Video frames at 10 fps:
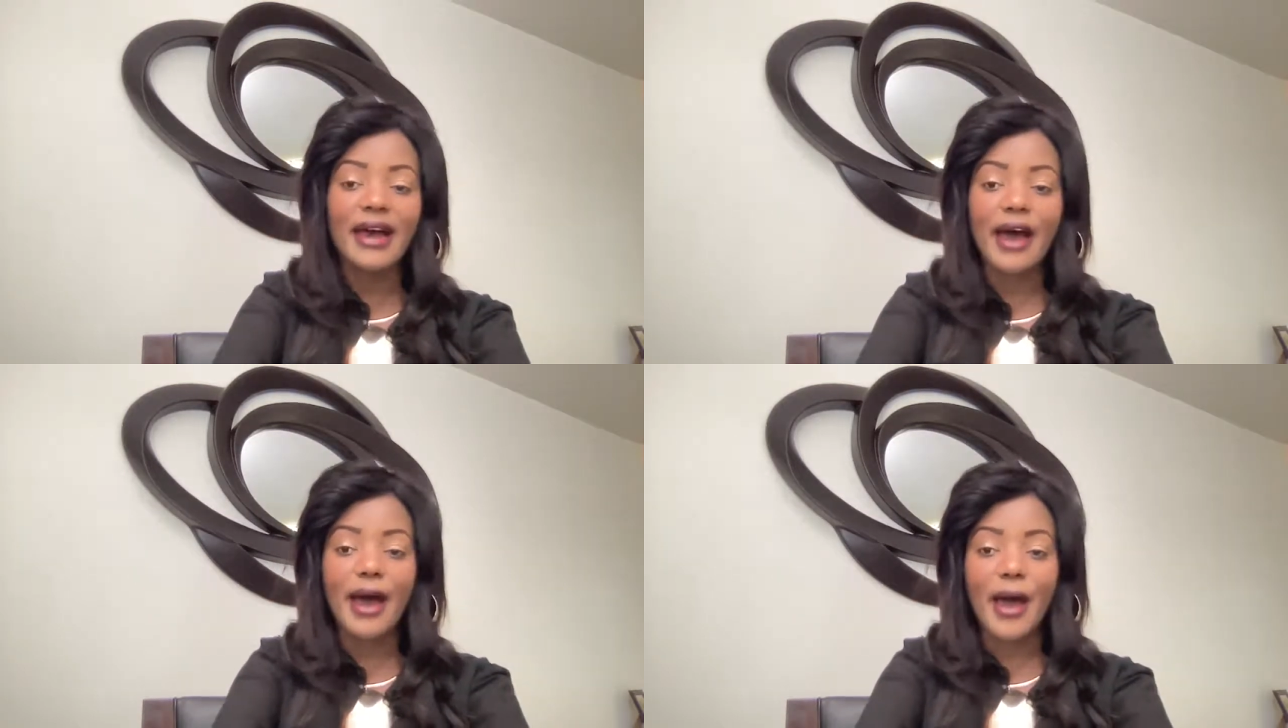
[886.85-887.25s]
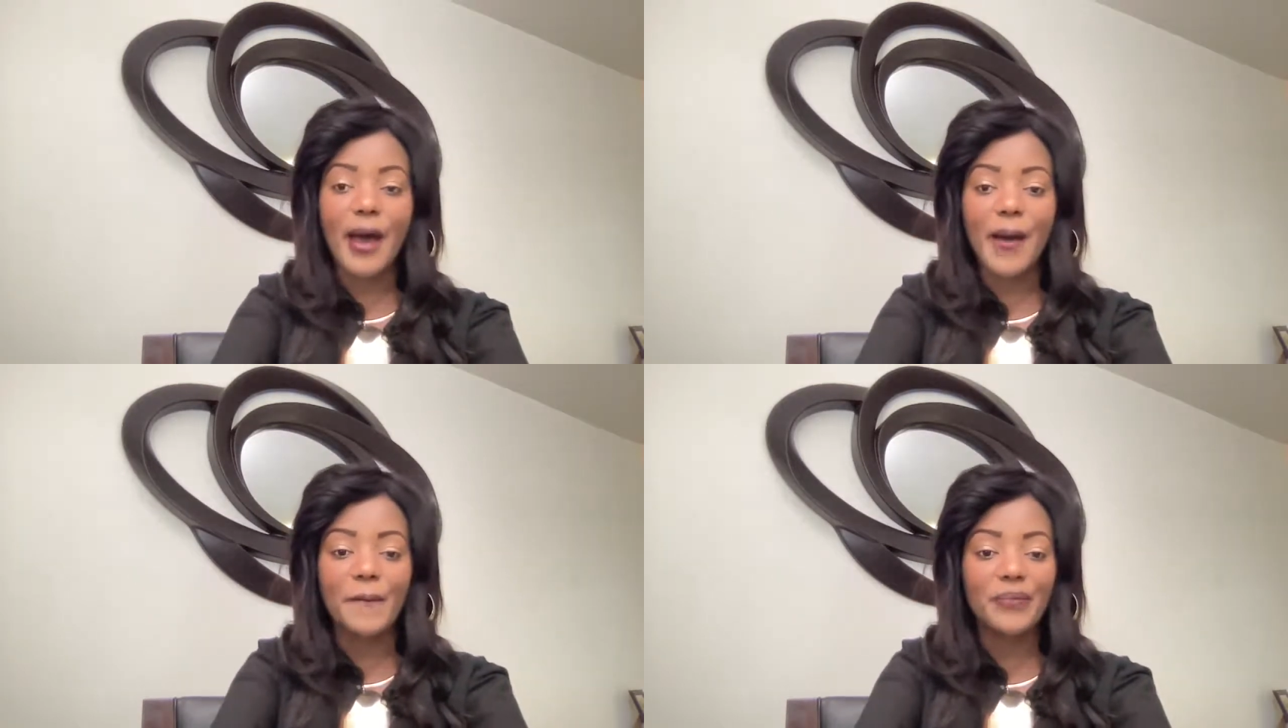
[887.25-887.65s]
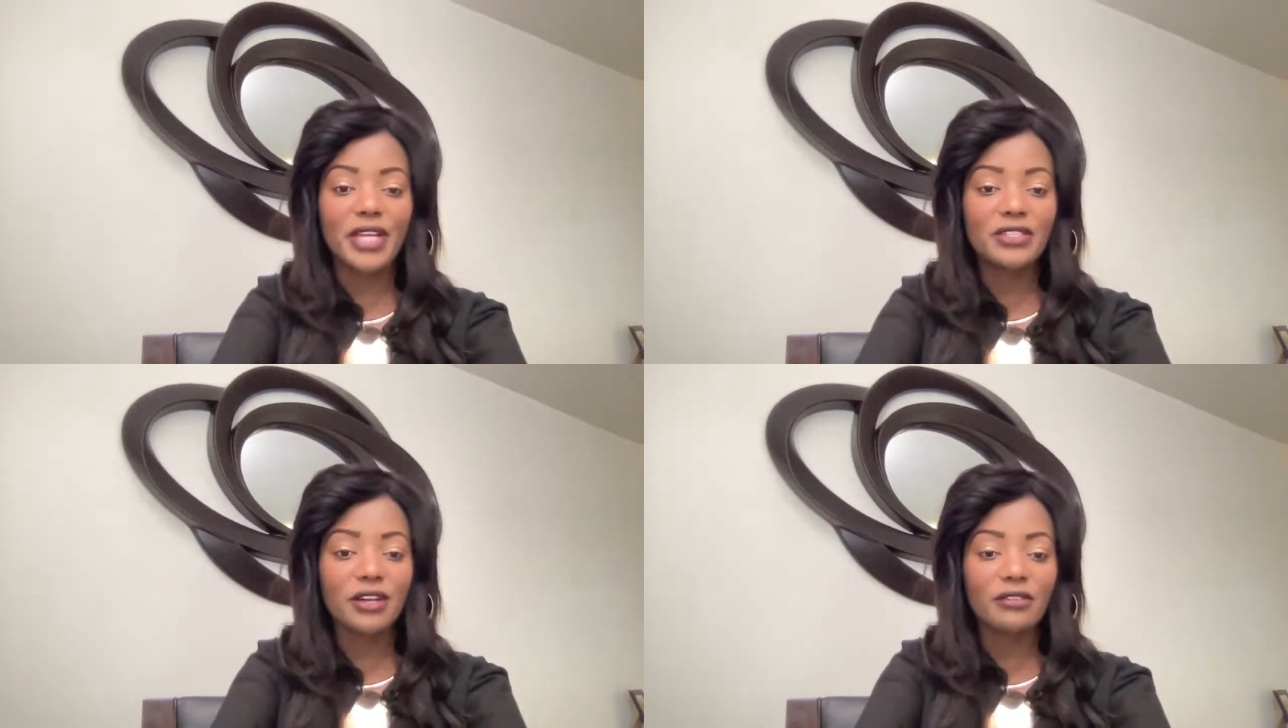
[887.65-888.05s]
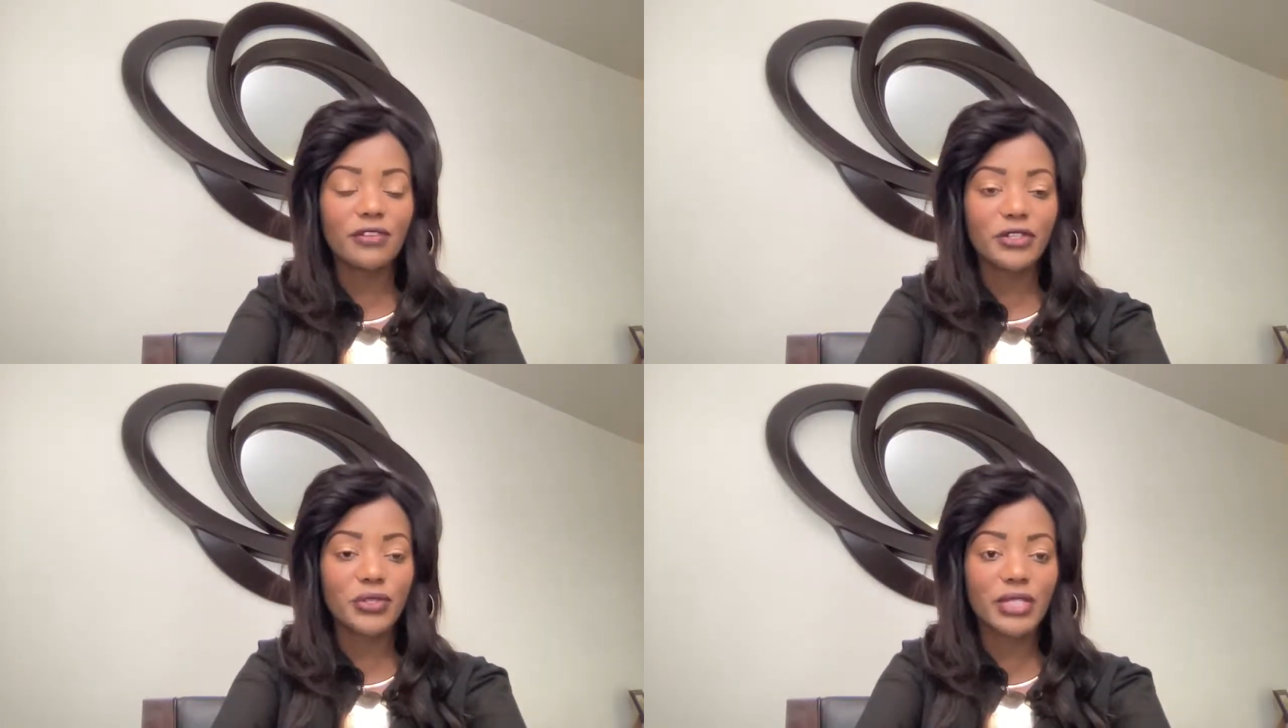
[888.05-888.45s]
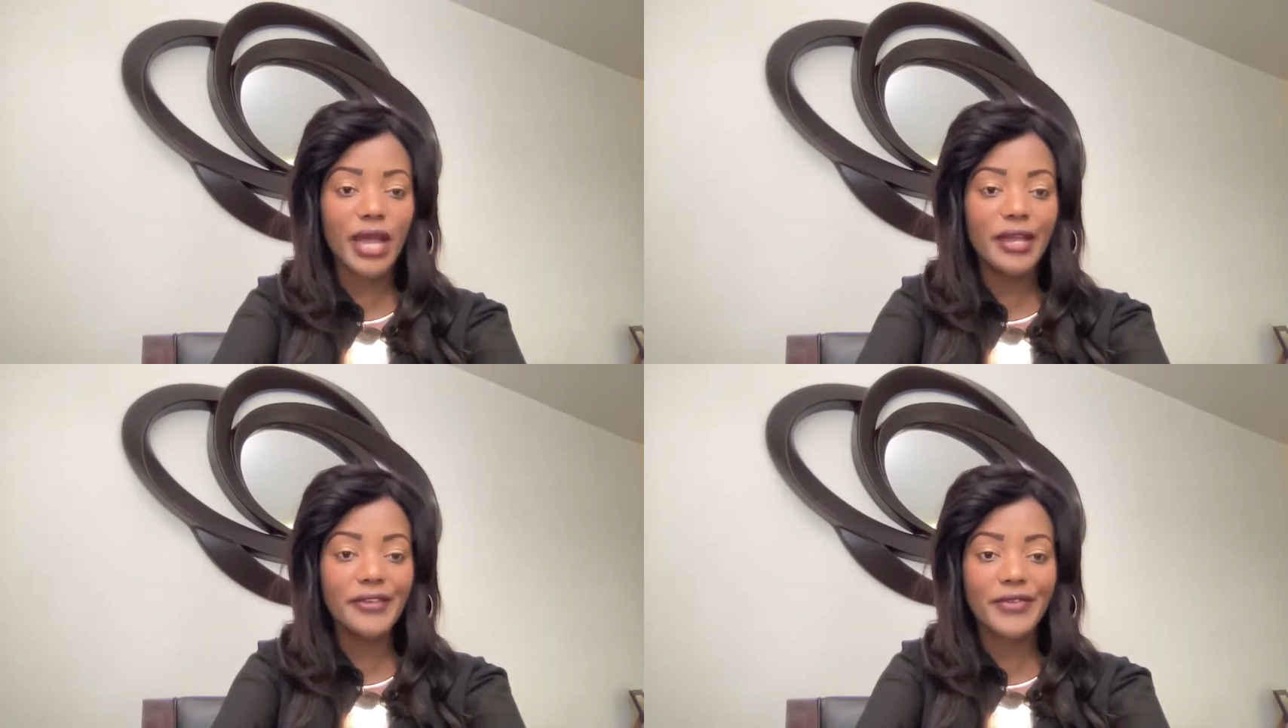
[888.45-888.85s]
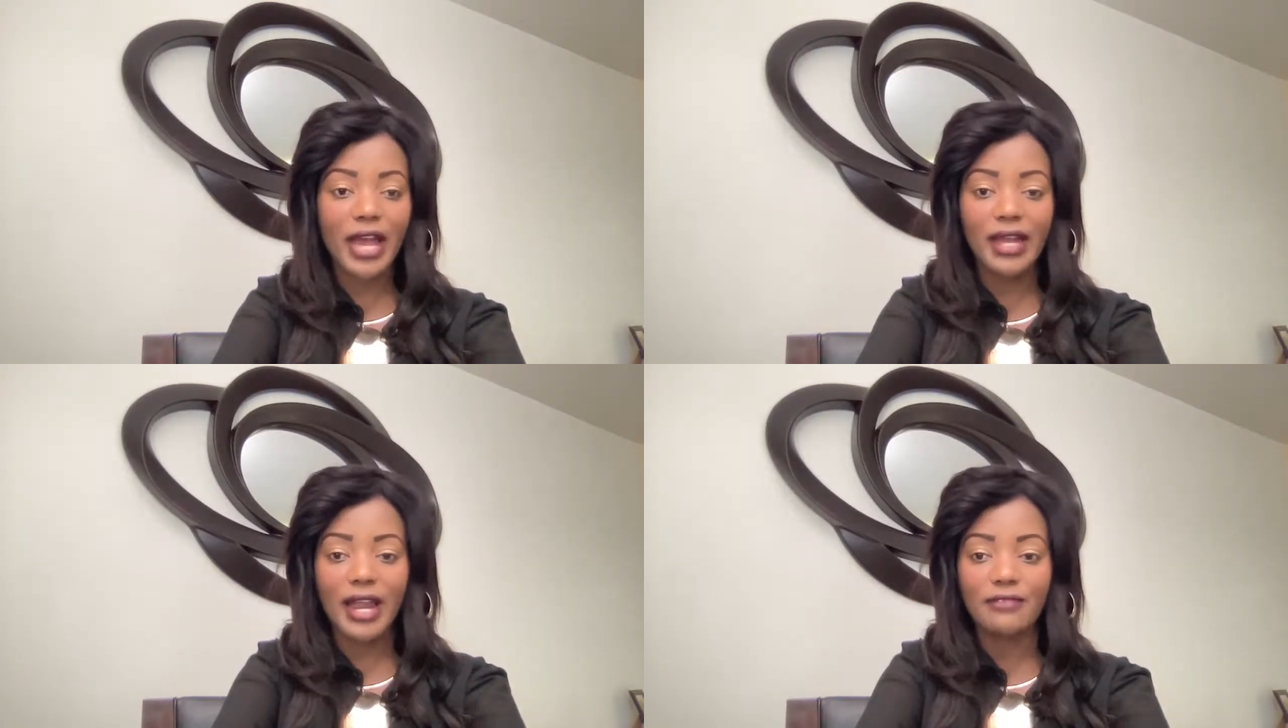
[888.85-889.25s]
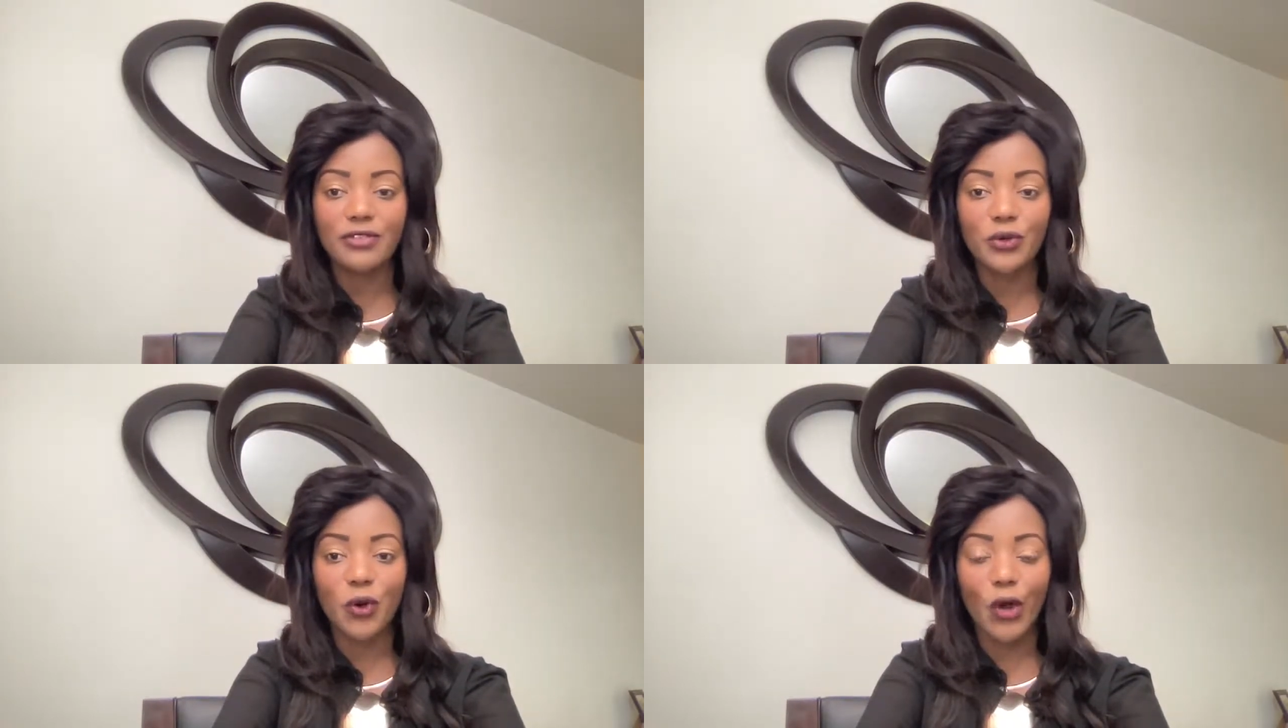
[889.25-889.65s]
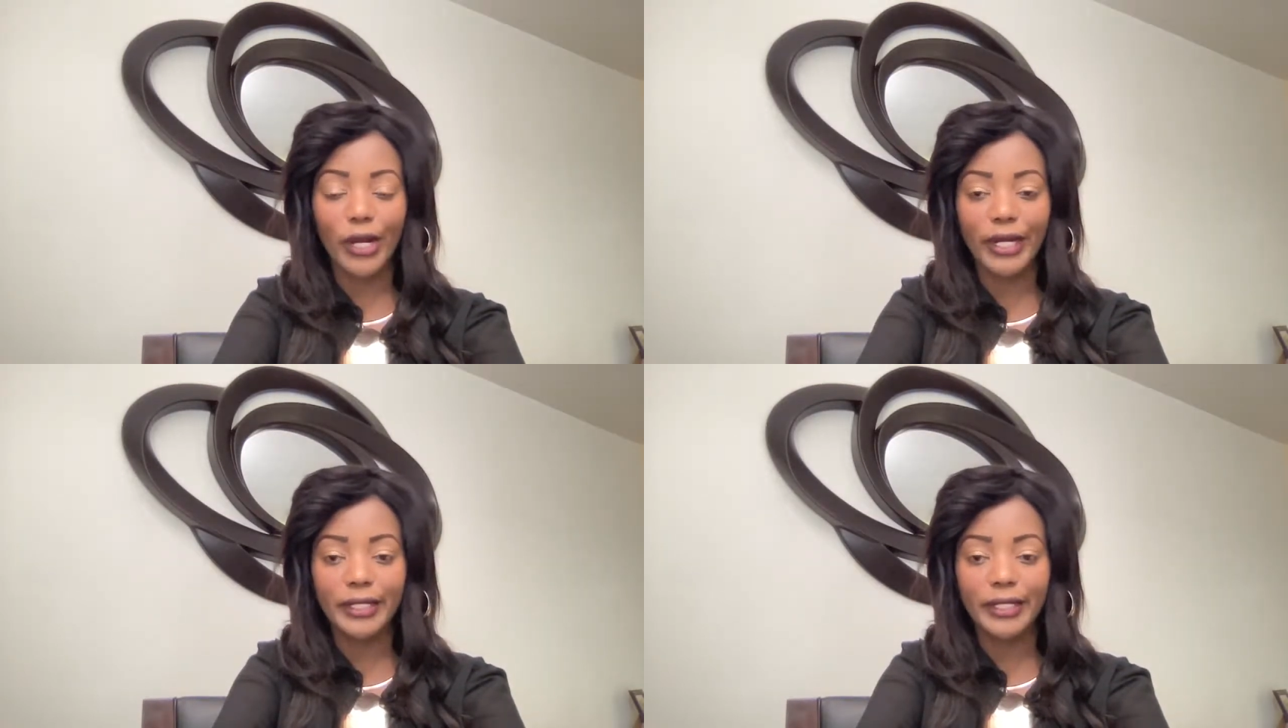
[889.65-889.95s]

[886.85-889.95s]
That's all for today. I love you all.